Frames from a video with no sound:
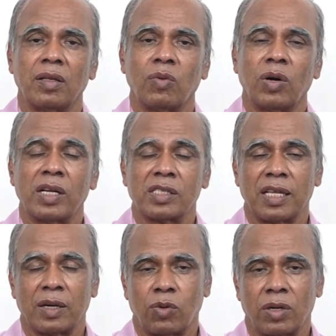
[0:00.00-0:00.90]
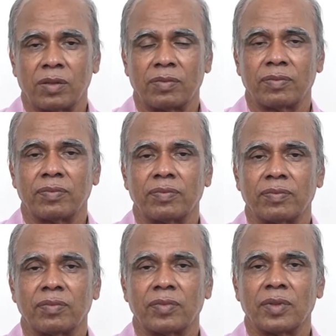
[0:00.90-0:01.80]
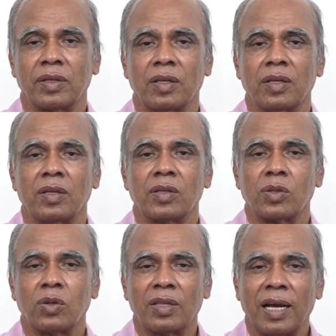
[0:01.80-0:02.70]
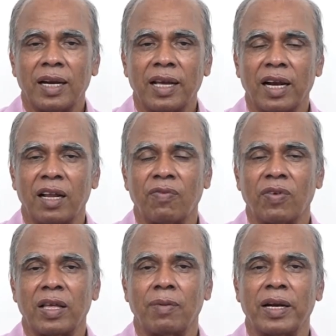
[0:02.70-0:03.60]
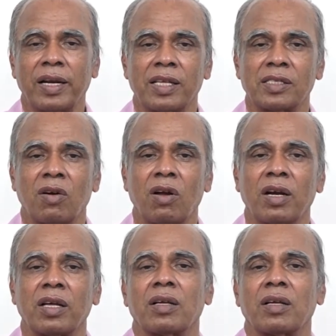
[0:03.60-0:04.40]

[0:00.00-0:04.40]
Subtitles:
What is that one? So that kind of liability is called